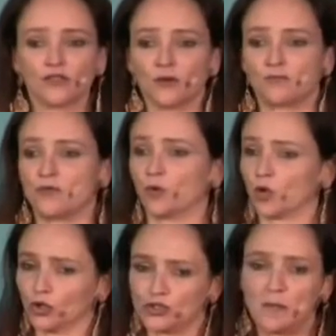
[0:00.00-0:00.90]
the, the
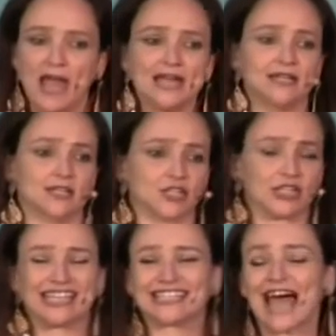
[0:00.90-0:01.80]
world's pain is,
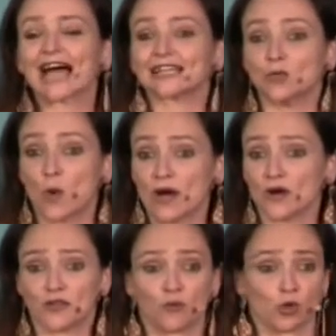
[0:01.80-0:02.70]
exactly
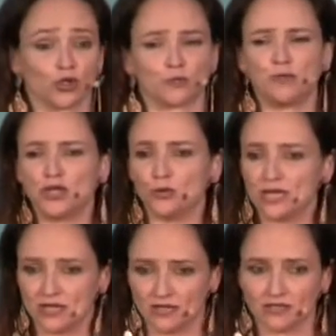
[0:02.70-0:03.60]
where the world's
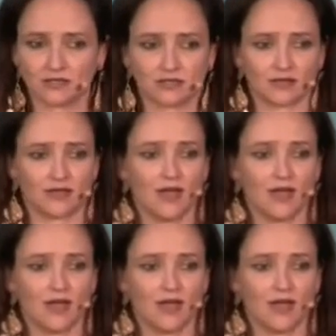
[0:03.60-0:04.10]
beauty is.